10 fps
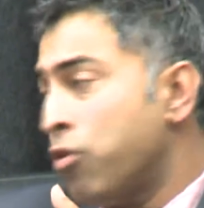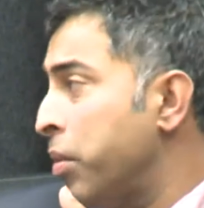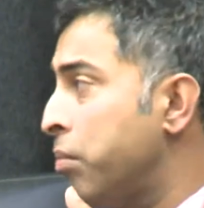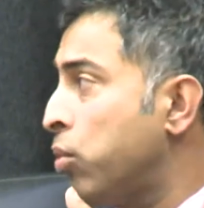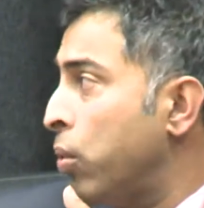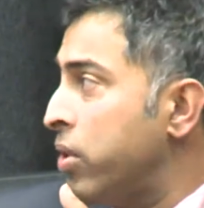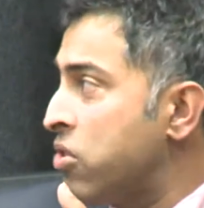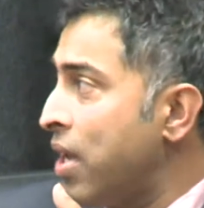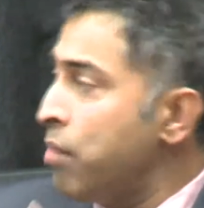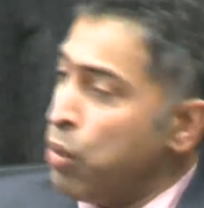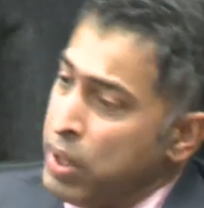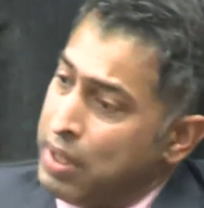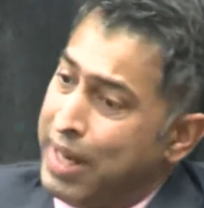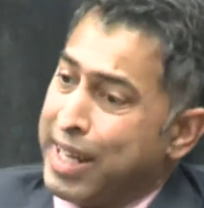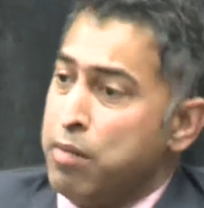it from an employer
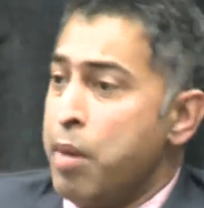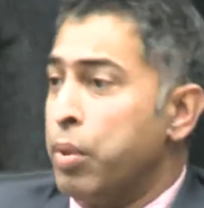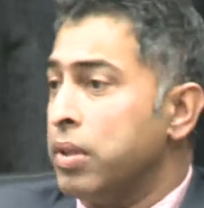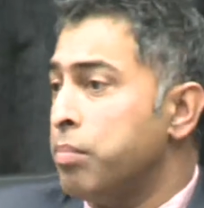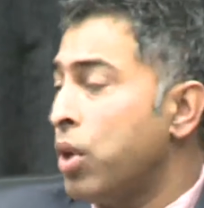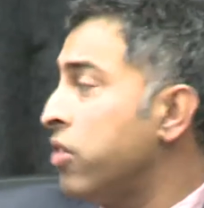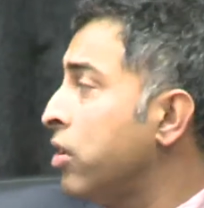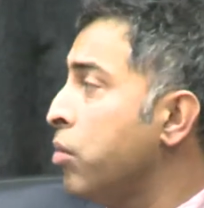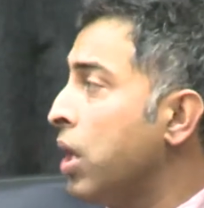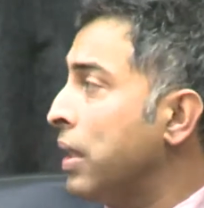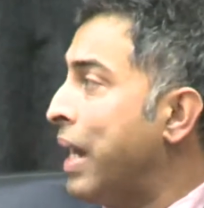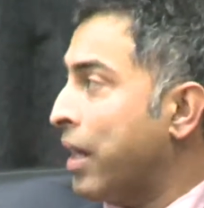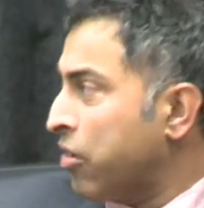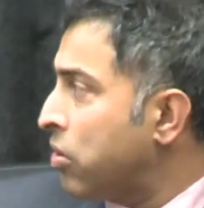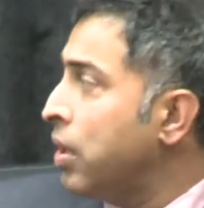standpoint, I come up with the pricing model
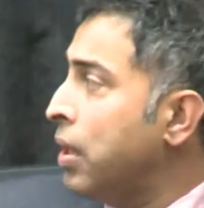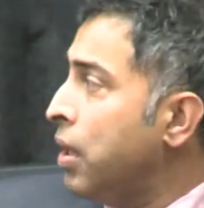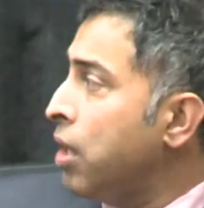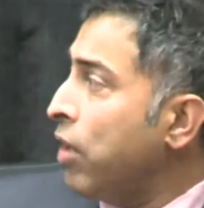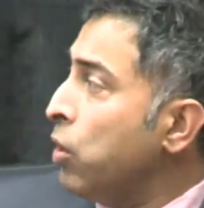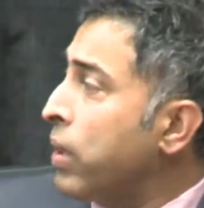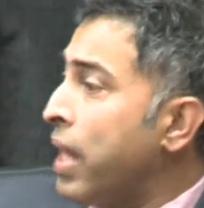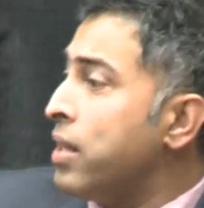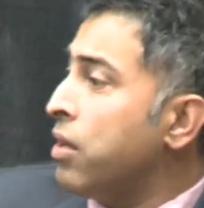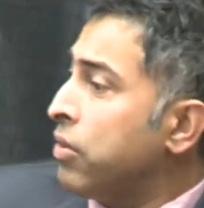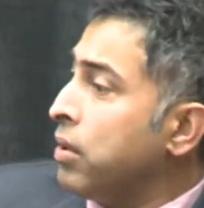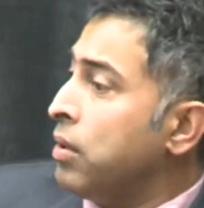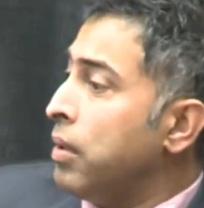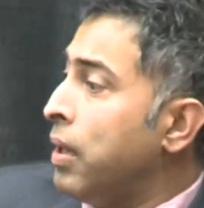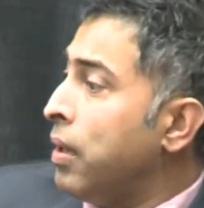X. If I look at it as
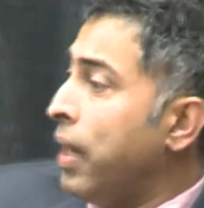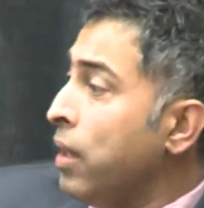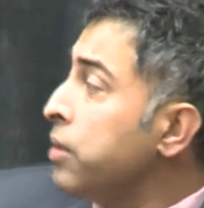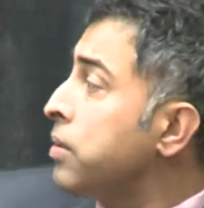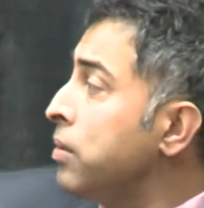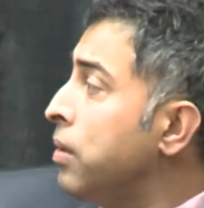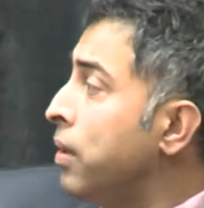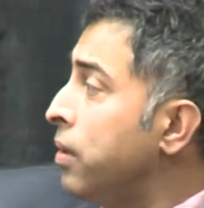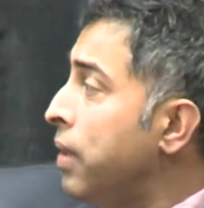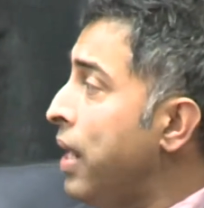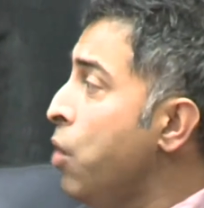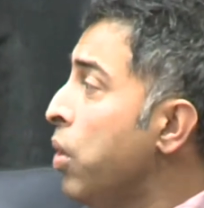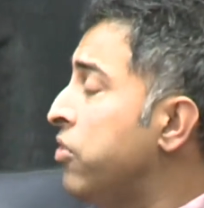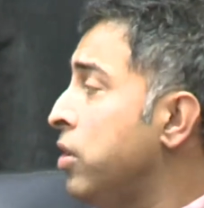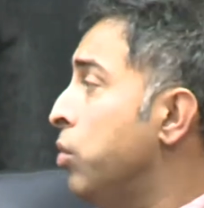a health
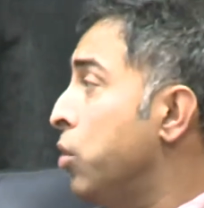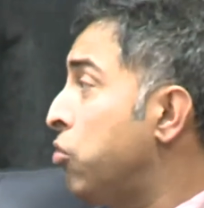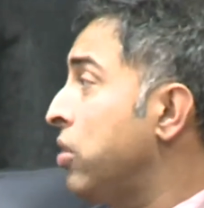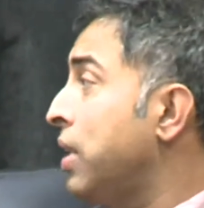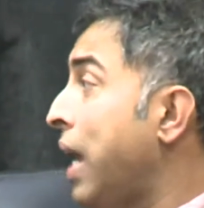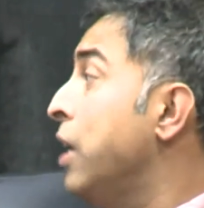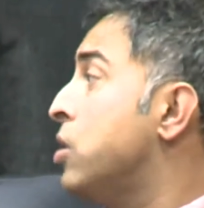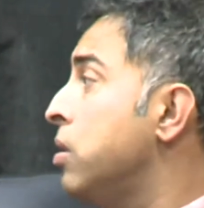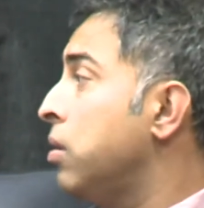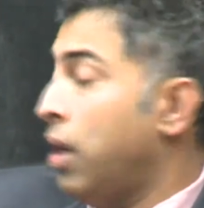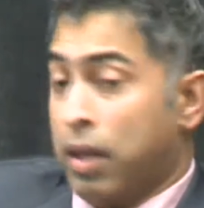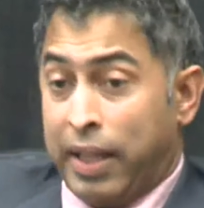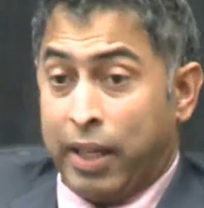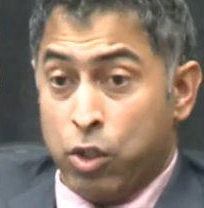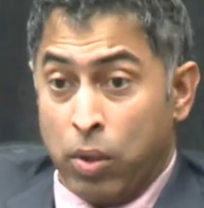A1C reducing agent,
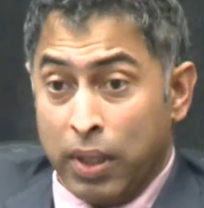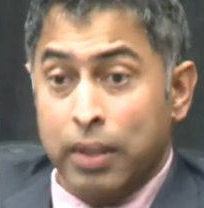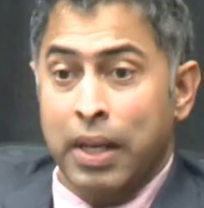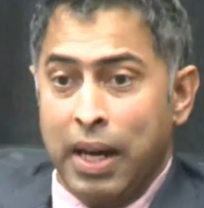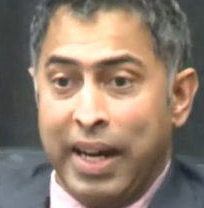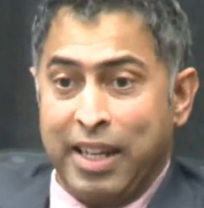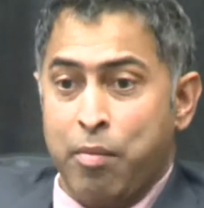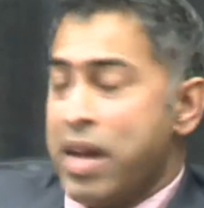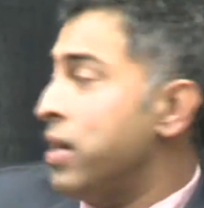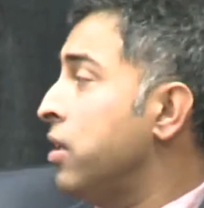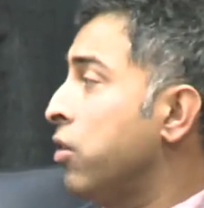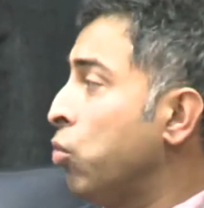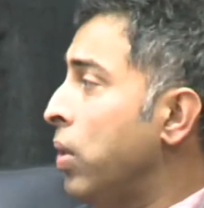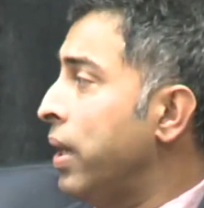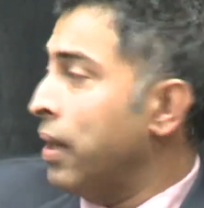like a drug, I come at it
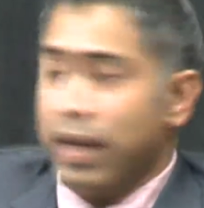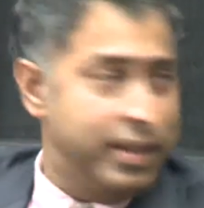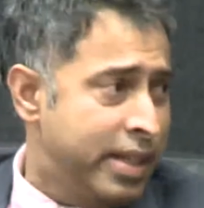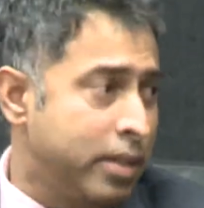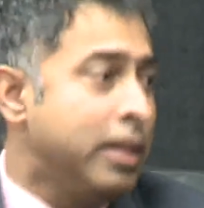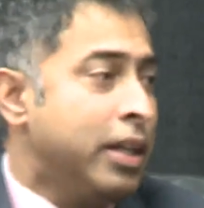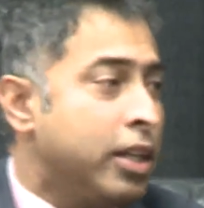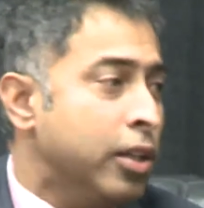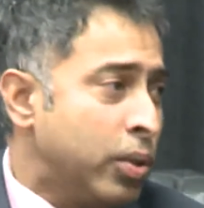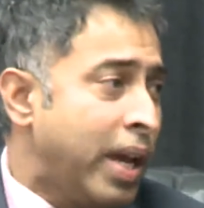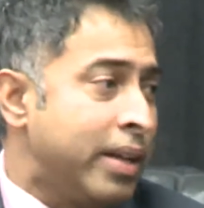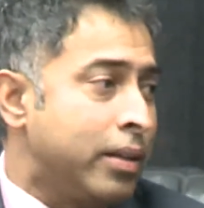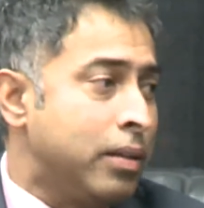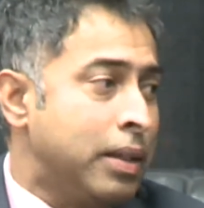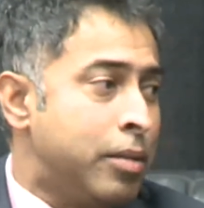as Y. And then you look at
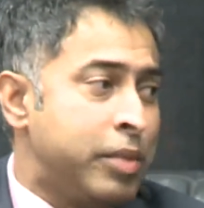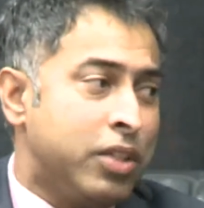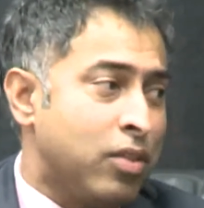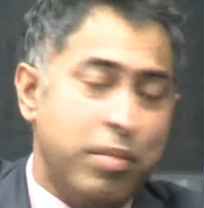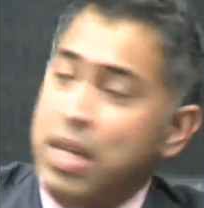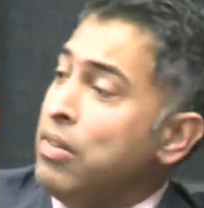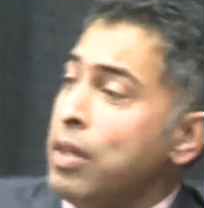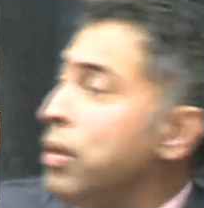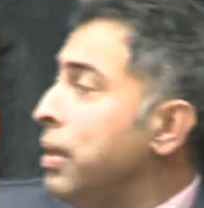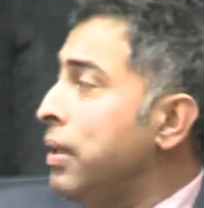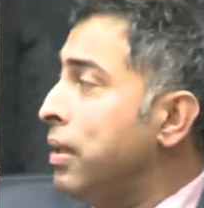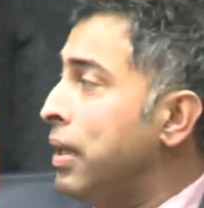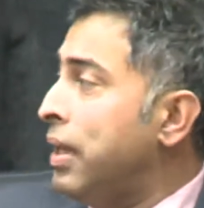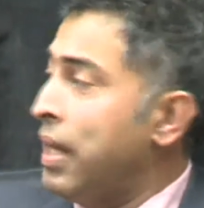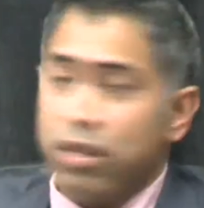it, it's amazing,
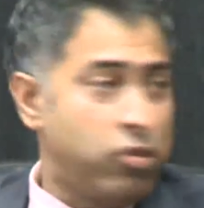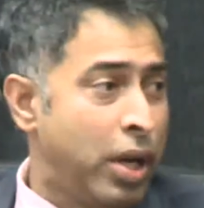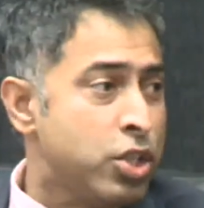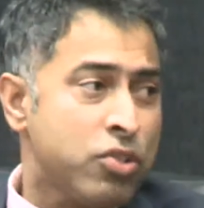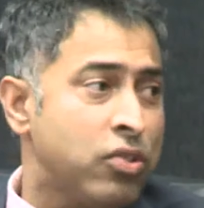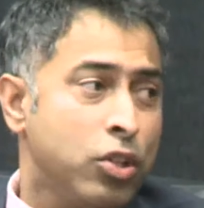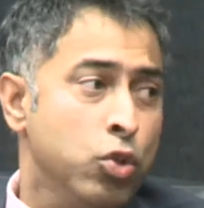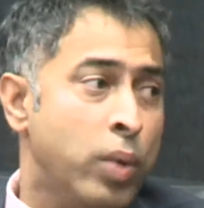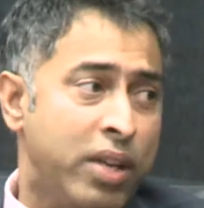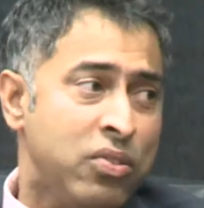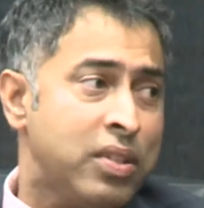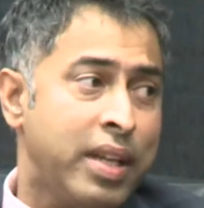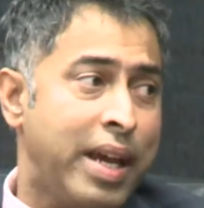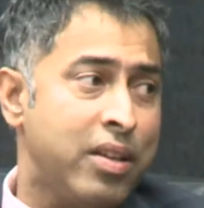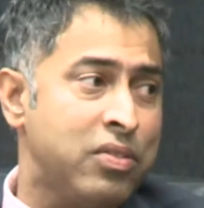and it's not just the US
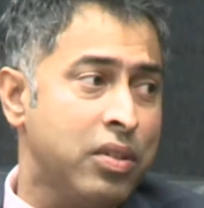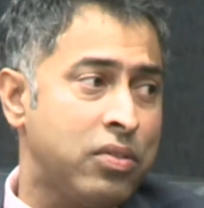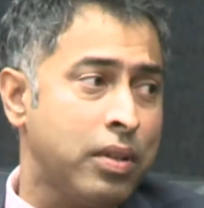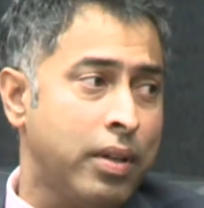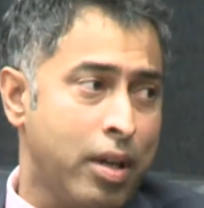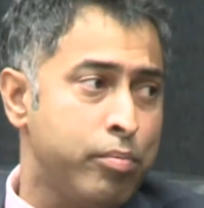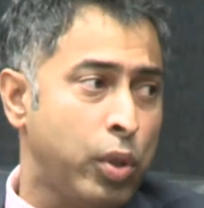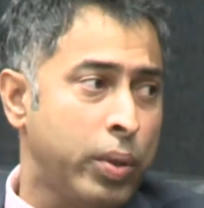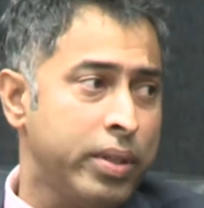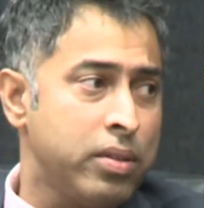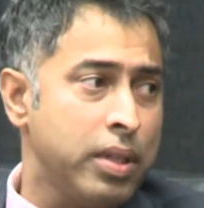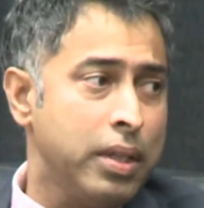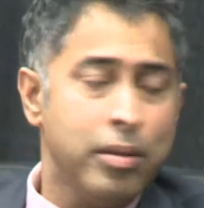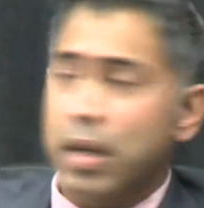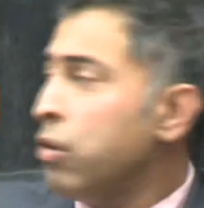that has this employer
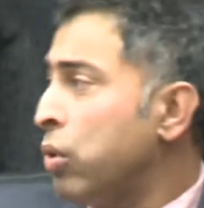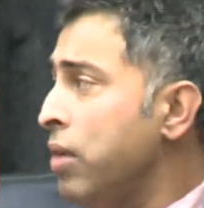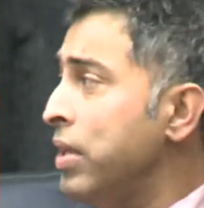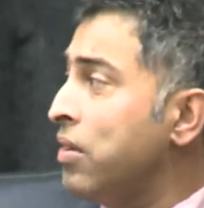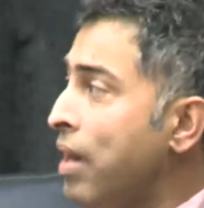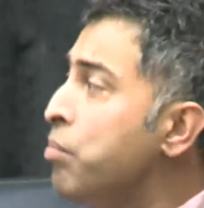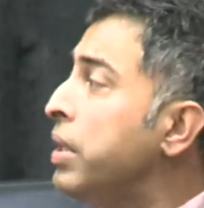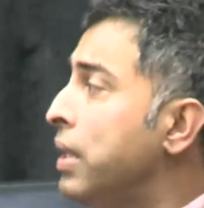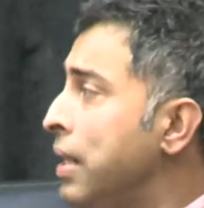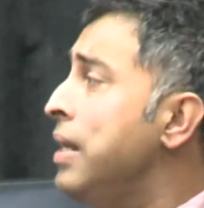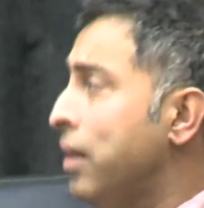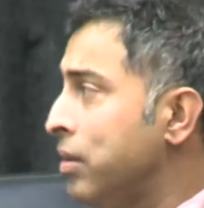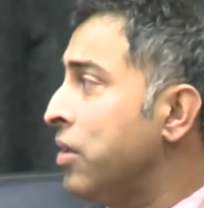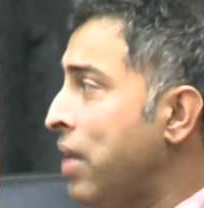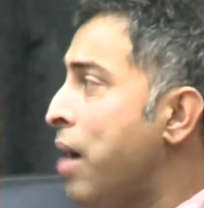thing. So I'll give you an example in India
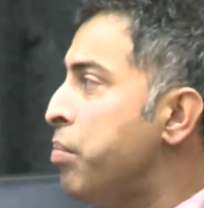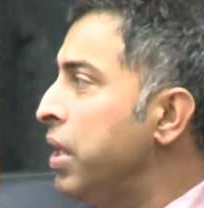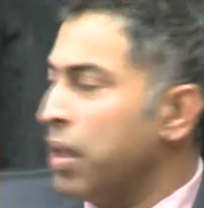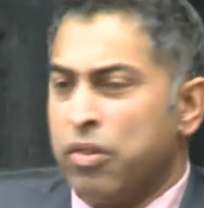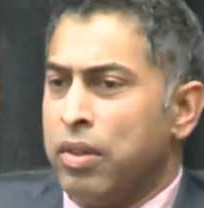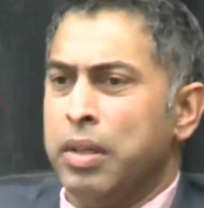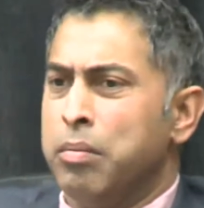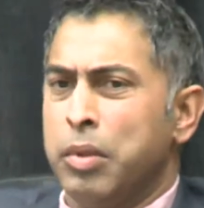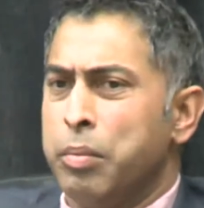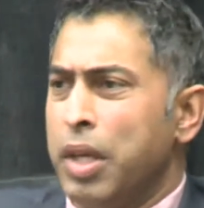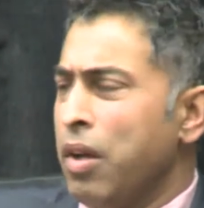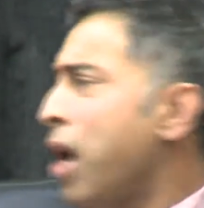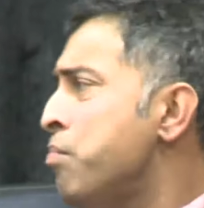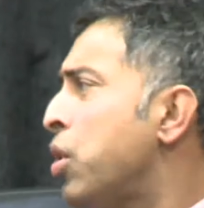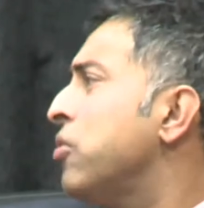that's happening. It's
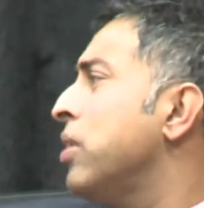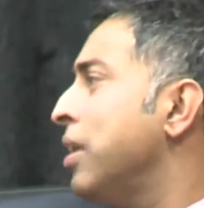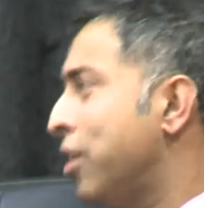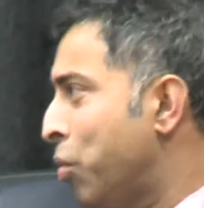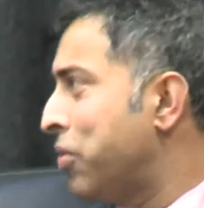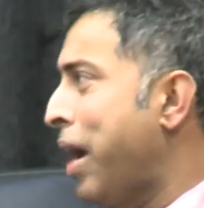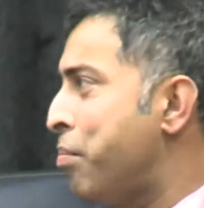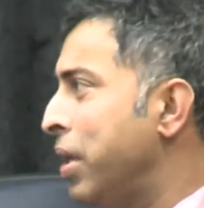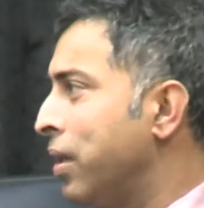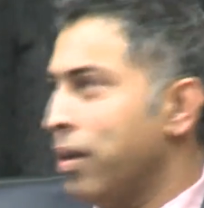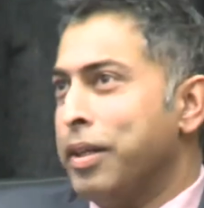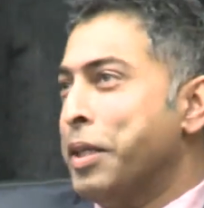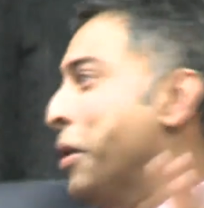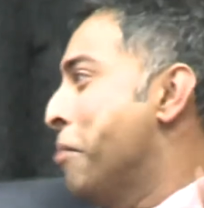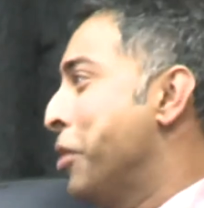unprecedented what's happening there
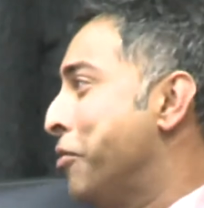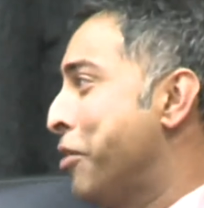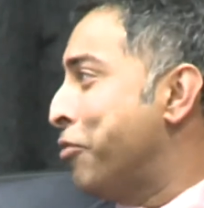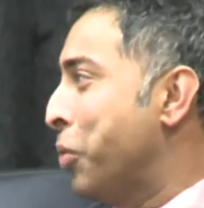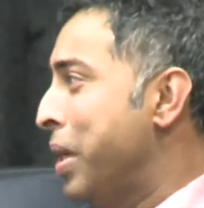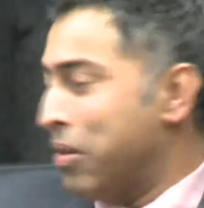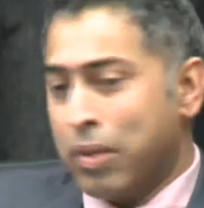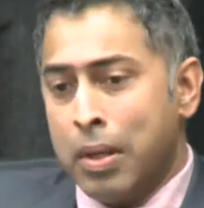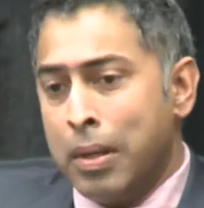in a number of different ways.